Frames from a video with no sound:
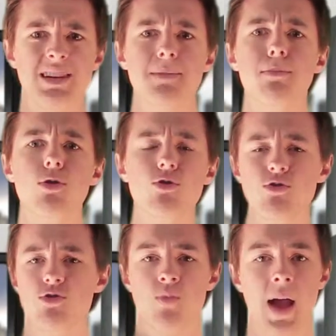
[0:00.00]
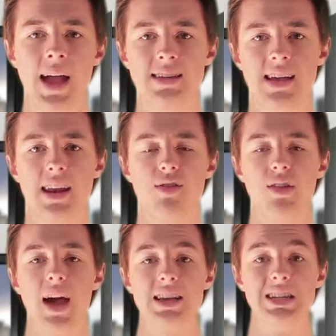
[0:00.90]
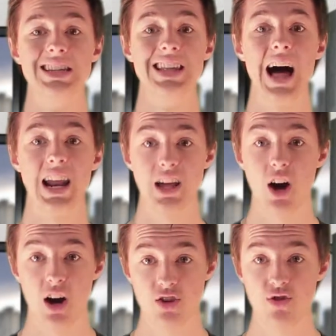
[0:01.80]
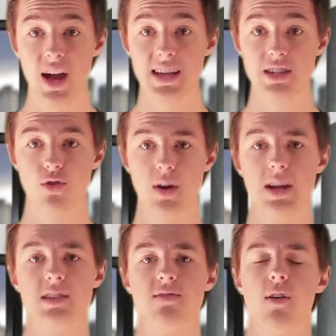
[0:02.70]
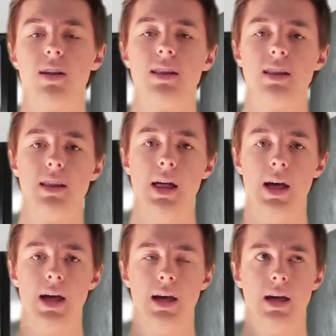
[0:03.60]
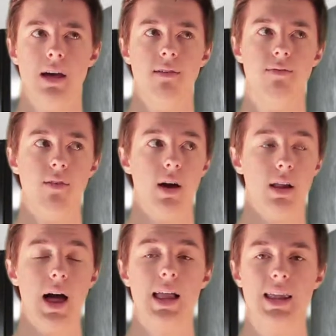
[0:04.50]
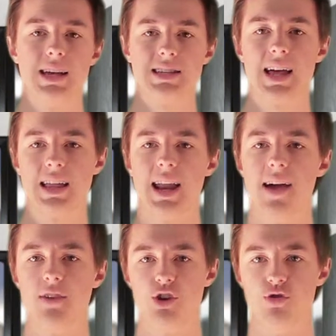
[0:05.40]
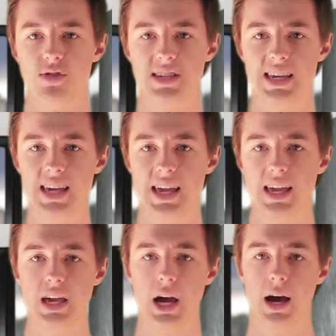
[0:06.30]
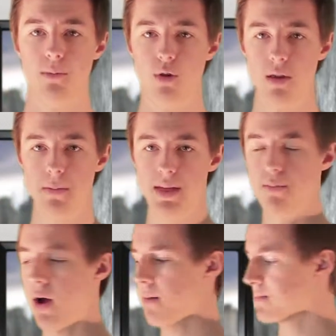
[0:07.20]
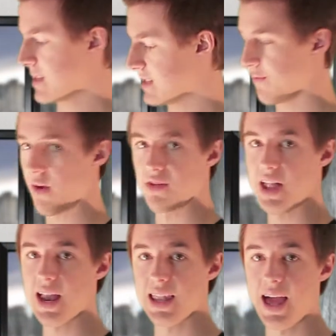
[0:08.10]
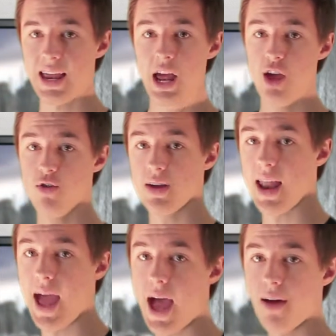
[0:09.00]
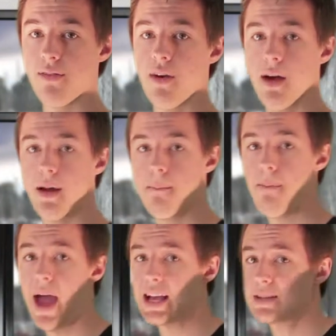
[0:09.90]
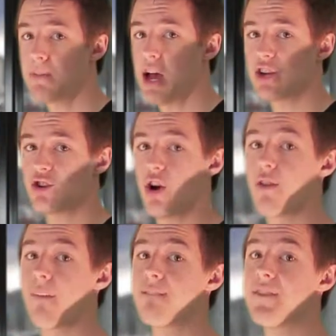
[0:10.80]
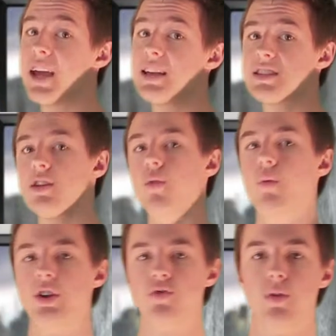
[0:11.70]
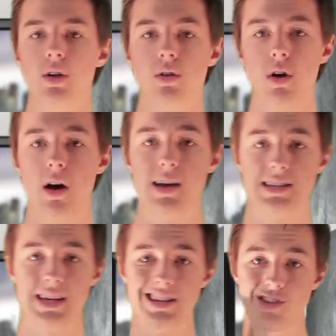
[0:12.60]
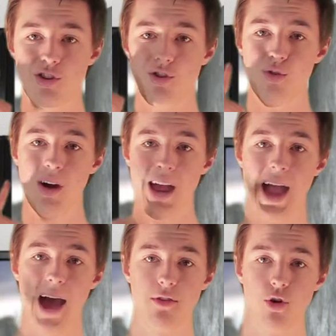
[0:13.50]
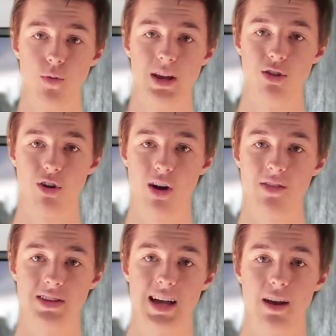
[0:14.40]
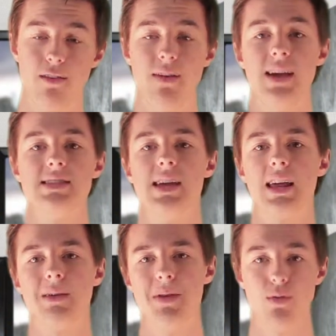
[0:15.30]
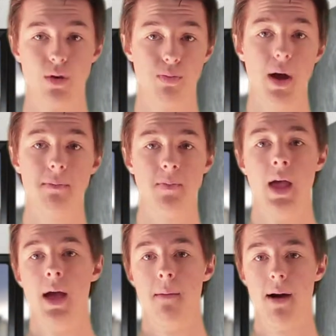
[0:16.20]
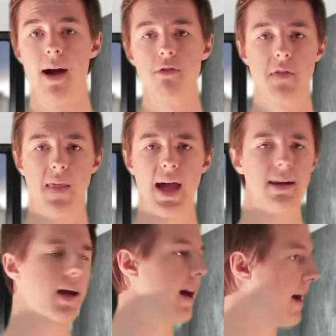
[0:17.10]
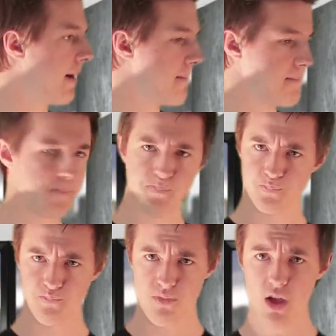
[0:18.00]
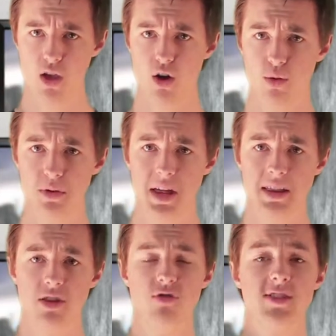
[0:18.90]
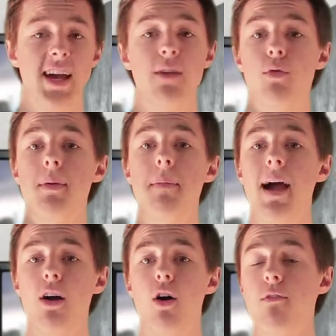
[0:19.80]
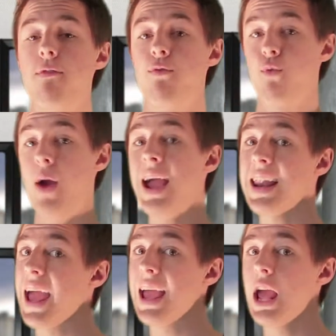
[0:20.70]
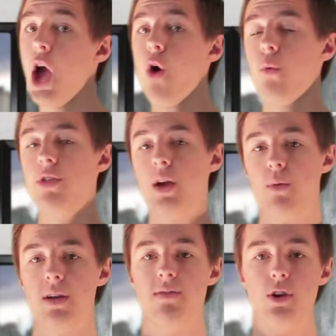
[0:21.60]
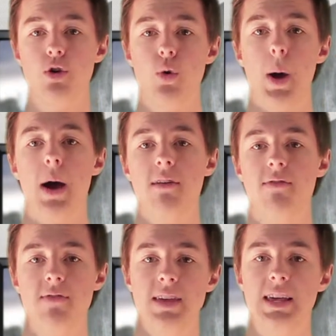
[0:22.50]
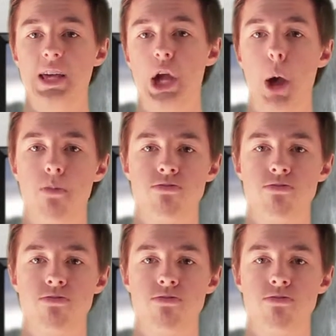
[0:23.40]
blues, reds, anything that has a lot of contrast to green is a lot less likely to have issues keying. One of the big problems is if you have a lot of light, you can have backsplash on your face, which will cause it to have a green look on the side of your face, and it can be a real problem. But other than that, hope you like the new set, and we'll be back on Friday with a review of the